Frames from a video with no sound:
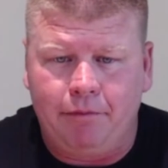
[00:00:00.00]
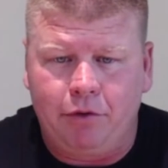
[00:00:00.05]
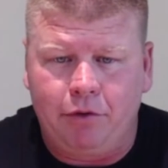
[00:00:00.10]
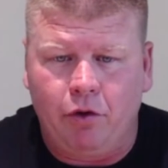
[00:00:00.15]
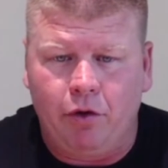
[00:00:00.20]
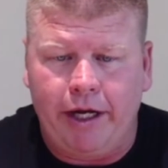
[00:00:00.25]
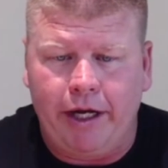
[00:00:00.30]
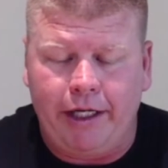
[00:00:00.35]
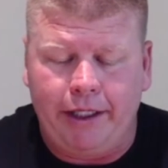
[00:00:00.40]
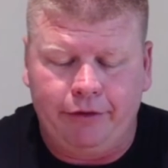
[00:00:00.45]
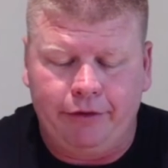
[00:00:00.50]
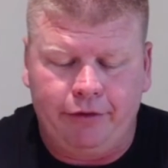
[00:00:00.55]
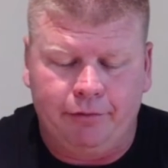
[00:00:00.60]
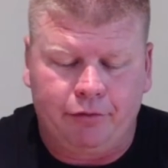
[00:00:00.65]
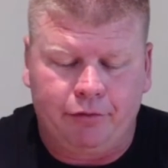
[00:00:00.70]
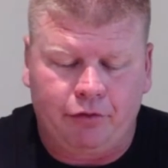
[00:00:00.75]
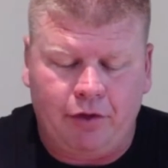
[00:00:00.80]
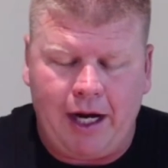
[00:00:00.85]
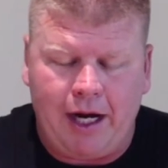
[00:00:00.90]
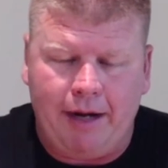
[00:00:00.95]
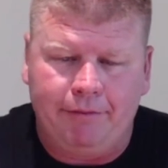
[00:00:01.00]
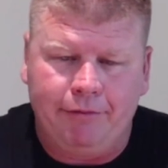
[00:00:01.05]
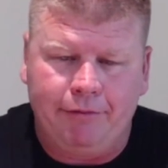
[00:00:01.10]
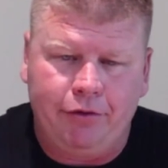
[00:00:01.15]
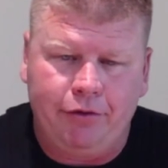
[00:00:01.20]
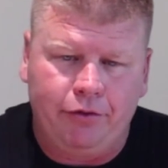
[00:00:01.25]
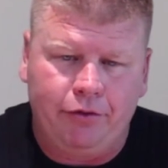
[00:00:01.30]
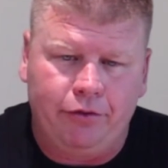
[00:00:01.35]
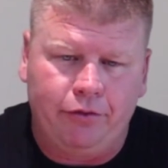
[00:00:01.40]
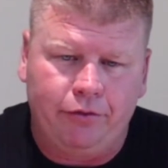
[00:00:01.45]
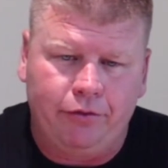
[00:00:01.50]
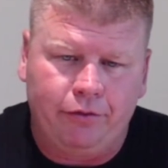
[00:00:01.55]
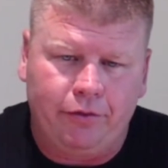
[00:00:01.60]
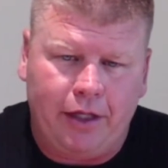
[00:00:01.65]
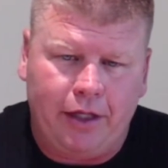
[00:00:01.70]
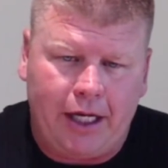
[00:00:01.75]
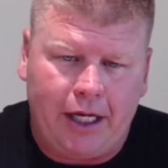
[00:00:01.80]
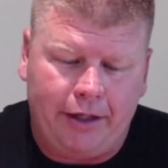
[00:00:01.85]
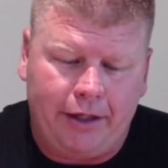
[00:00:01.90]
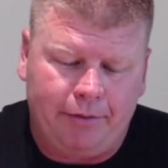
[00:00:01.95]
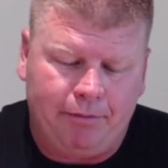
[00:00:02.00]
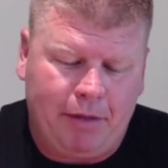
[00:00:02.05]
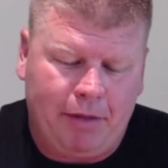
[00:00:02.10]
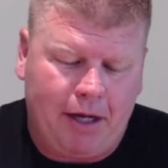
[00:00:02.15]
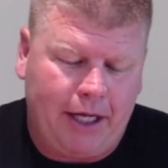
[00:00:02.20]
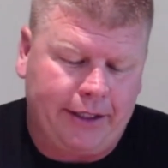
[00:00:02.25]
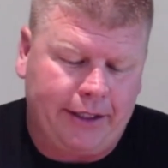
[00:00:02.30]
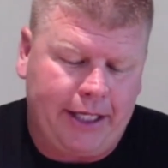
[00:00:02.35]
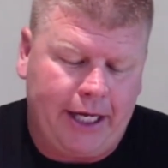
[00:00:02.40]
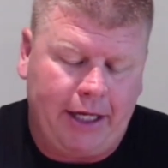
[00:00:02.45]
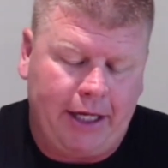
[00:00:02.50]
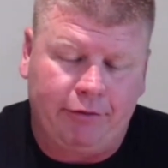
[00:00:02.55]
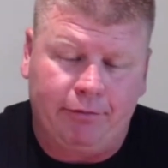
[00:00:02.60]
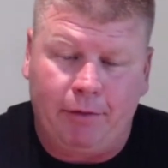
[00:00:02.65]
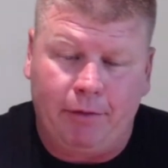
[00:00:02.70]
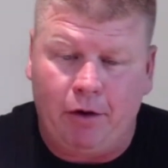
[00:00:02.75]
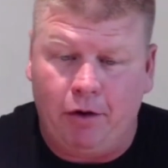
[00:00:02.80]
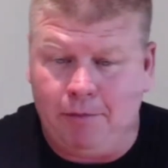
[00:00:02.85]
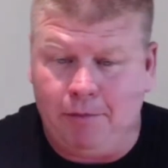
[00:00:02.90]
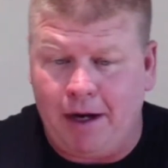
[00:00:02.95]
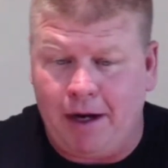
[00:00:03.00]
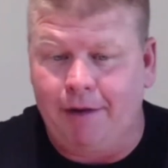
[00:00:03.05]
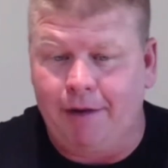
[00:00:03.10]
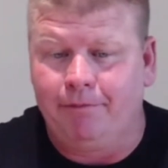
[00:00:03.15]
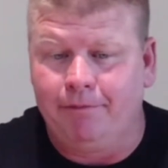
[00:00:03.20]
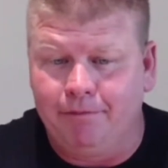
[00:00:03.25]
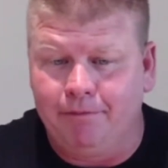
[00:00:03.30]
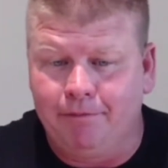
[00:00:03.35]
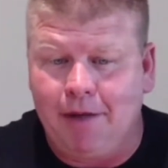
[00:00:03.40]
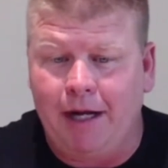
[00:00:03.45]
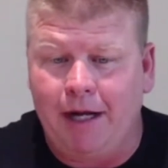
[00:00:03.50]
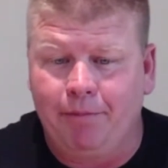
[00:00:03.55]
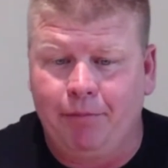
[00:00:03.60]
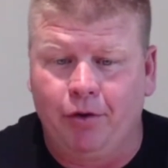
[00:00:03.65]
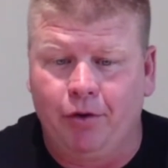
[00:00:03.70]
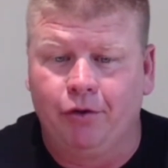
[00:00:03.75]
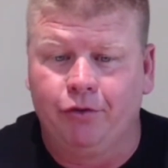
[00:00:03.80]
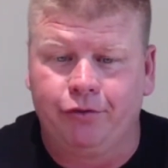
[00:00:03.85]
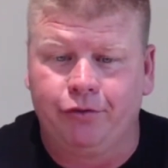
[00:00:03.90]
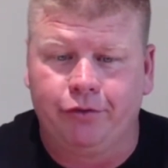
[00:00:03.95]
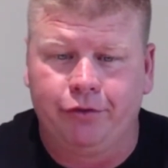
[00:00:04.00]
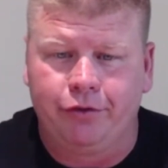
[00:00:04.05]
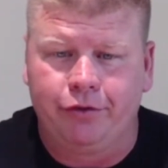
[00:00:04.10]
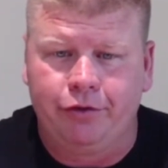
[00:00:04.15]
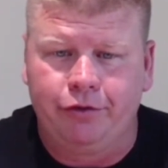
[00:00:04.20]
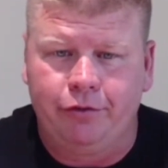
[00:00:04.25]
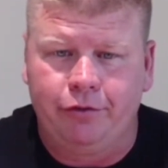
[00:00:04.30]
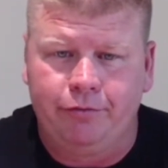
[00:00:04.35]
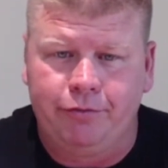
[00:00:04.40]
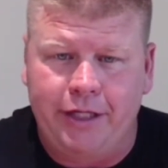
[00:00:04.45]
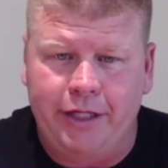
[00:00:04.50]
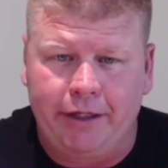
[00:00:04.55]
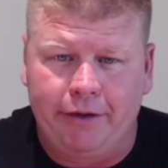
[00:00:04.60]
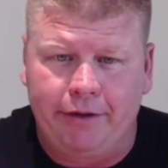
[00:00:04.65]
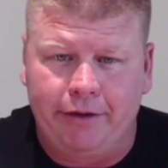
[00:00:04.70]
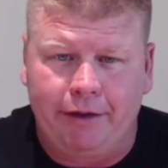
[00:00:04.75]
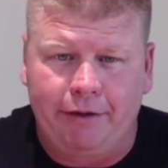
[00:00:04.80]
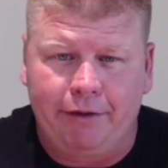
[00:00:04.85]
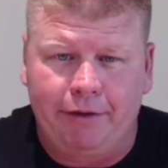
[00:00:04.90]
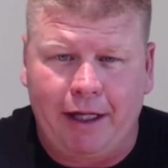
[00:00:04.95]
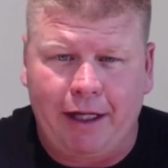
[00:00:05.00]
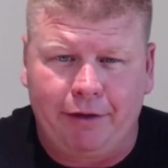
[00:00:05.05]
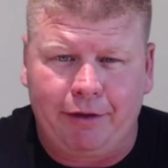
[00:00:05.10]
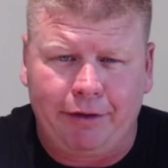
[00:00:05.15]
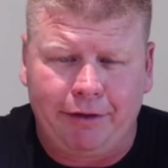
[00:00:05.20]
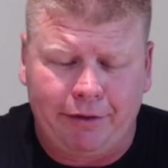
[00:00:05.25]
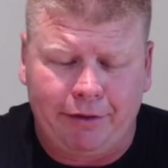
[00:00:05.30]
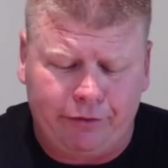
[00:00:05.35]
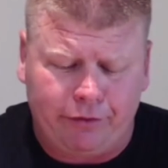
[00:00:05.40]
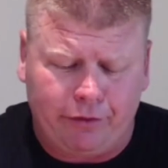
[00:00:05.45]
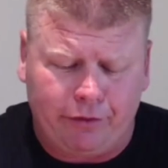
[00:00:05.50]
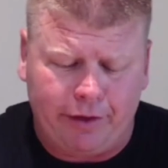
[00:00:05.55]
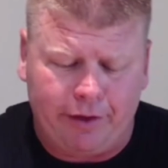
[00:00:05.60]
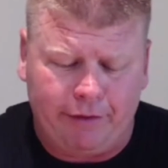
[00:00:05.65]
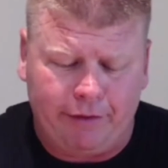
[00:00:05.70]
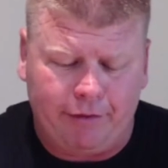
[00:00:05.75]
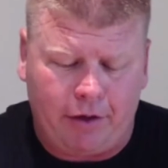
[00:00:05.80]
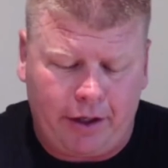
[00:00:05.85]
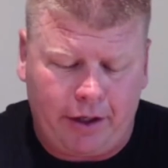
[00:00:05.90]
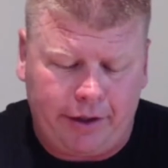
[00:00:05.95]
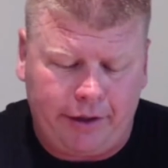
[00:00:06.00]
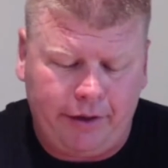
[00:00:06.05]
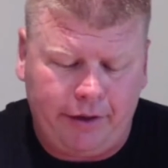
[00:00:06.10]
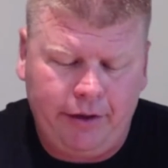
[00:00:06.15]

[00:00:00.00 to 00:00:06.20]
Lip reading: go ahead and subscribe to the podcast or my personal YouTube channel that this will live on.